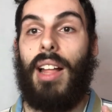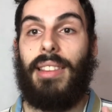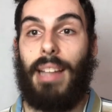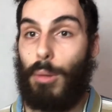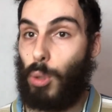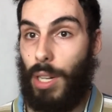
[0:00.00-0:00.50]

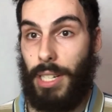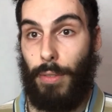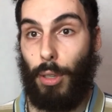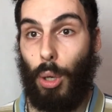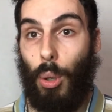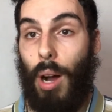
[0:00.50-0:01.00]
That was quite
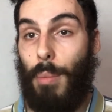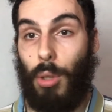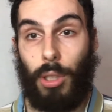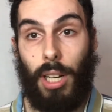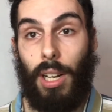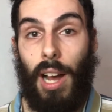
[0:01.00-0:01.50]
difficult, I'm not
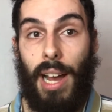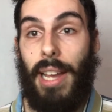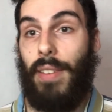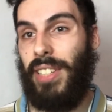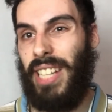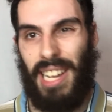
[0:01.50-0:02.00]
gonna lie.
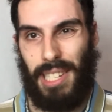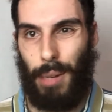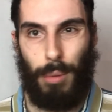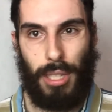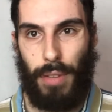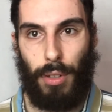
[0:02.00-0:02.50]
Even the essay
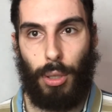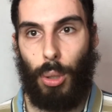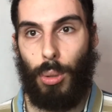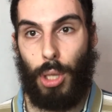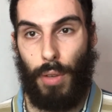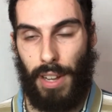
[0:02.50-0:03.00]
was
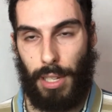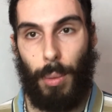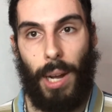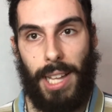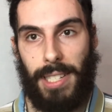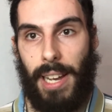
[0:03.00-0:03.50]
difficult, 2000
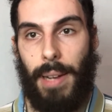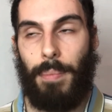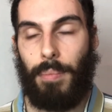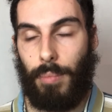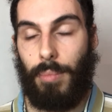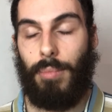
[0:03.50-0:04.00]
word essay.
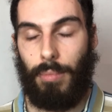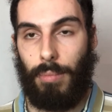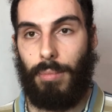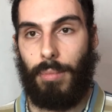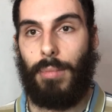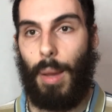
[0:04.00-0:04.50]

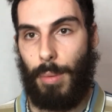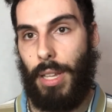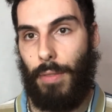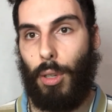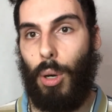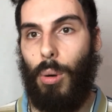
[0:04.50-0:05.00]
That was
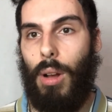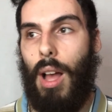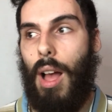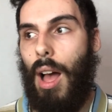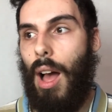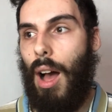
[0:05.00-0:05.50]
difficult.
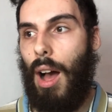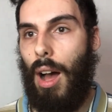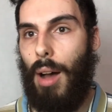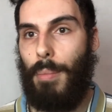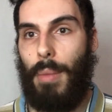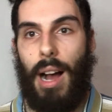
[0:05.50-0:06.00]

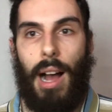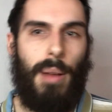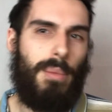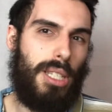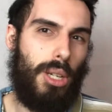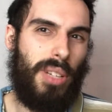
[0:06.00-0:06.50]

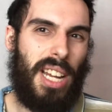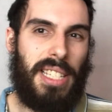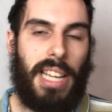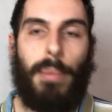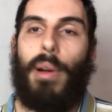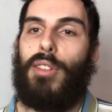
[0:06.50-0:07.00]
I'm still yet
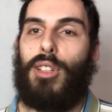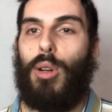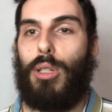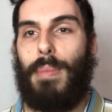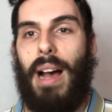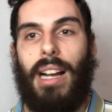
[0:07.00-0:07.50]
to get my
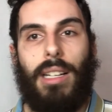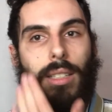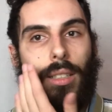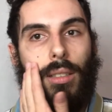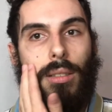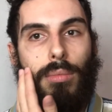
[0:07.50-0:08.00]
results back,
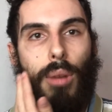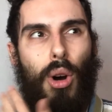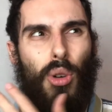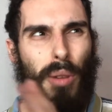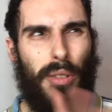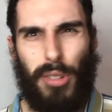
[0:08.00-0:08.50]
but
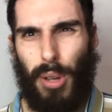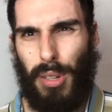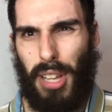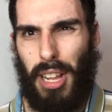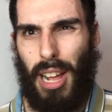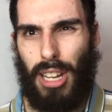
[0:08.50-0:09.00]
all my results
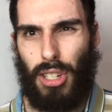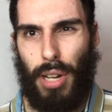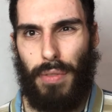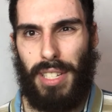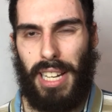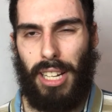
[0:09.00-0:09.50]
actually
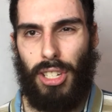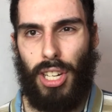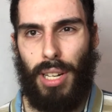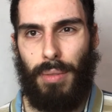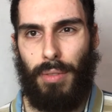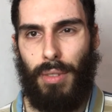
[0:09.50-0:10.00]
for second
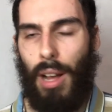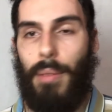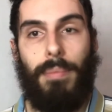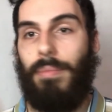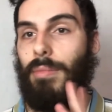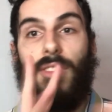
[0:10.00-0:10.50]
year,
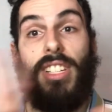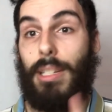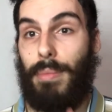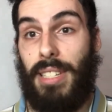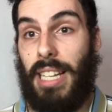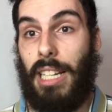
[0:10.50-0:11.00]
for
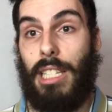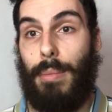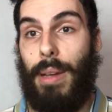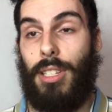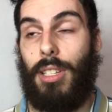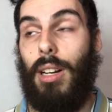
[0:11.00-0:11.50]
some second
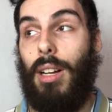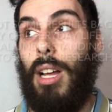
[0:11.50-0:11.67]
semester.